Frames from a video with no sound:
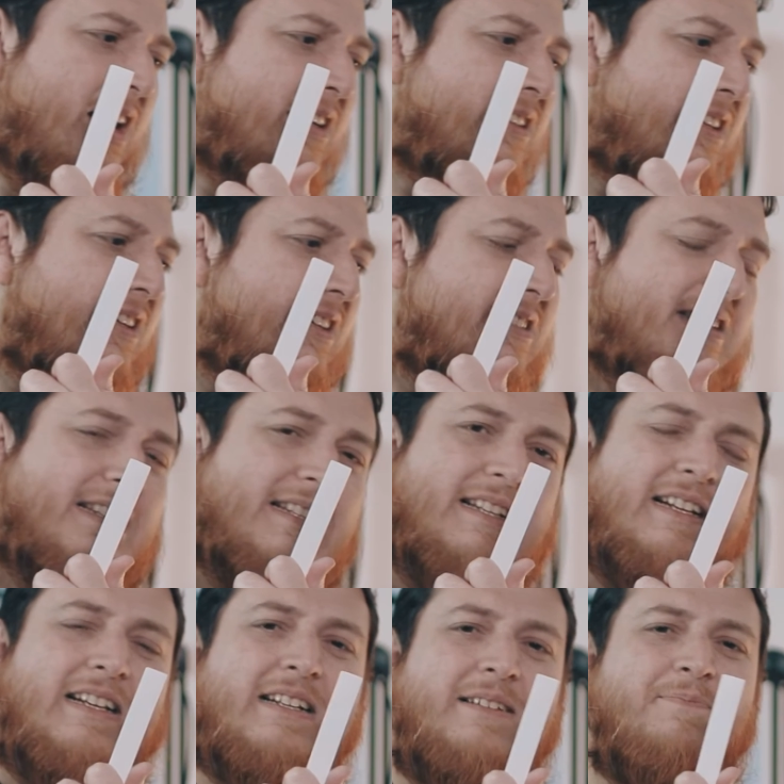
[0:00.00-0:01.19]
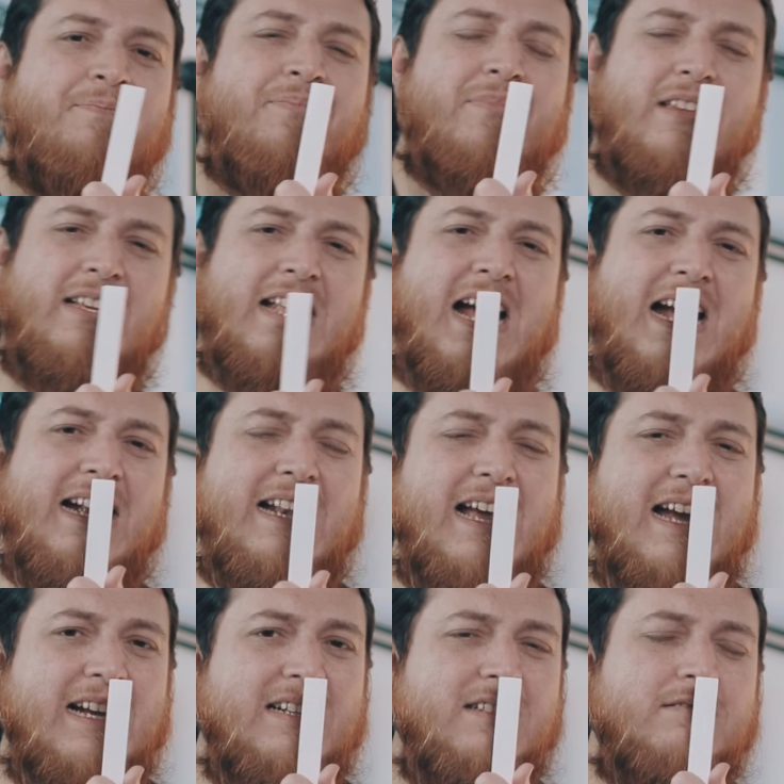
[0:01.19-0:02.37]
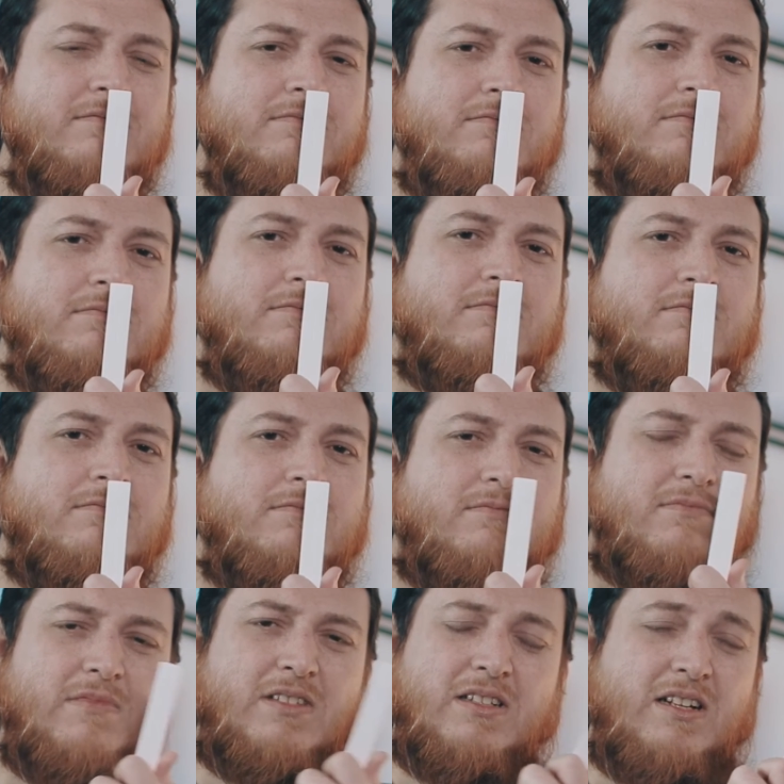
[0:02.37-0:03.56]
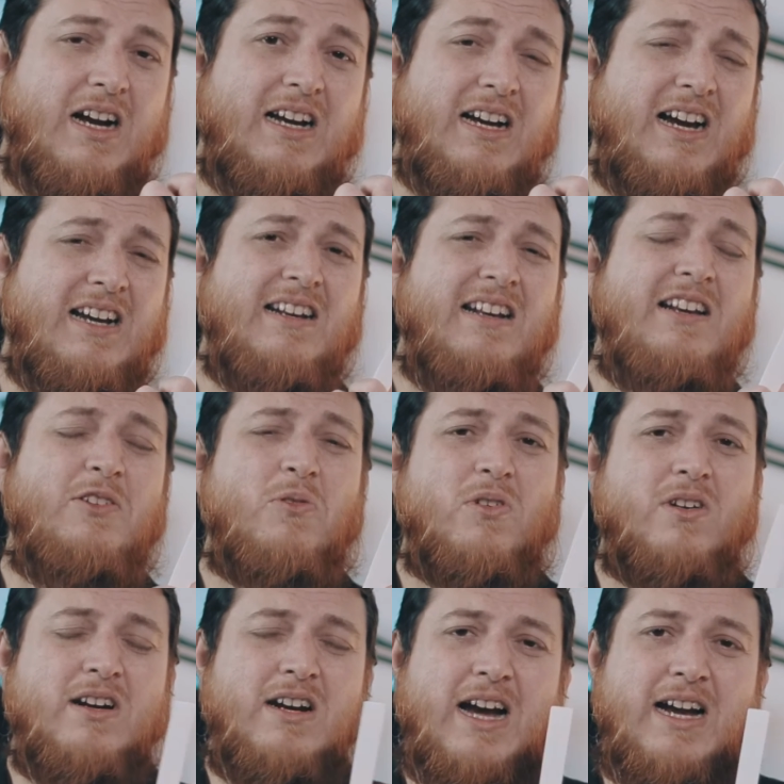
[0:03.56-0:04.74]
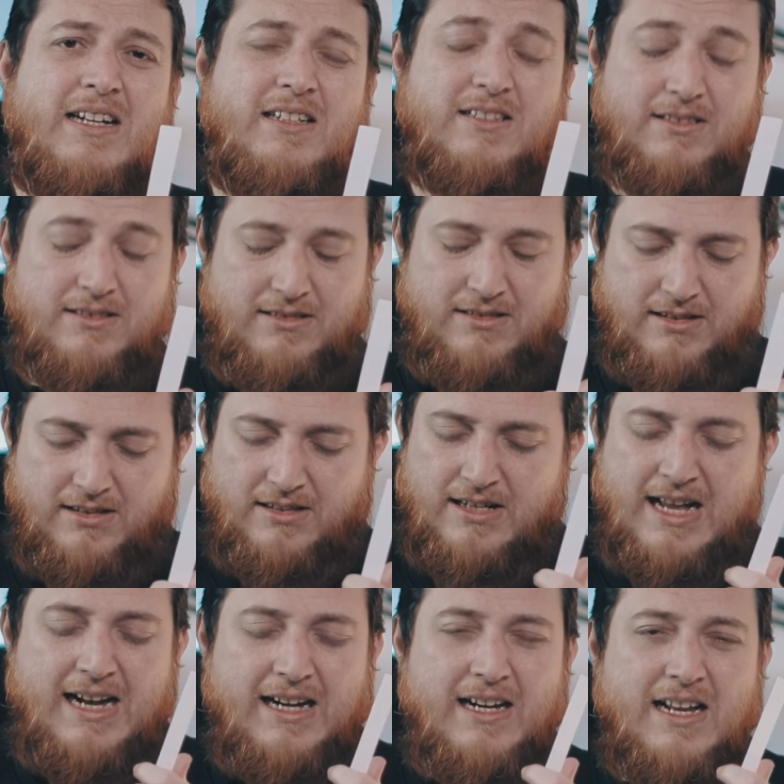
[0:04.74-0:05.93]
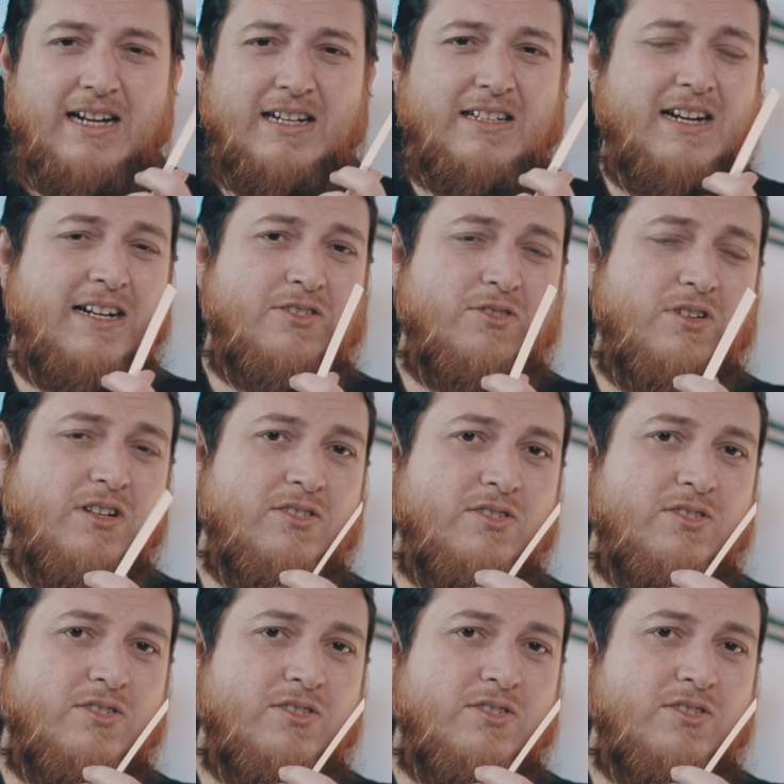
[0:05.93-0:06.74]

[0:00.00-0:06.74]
I think it's ylang ylang. I really don't like lang lang actually.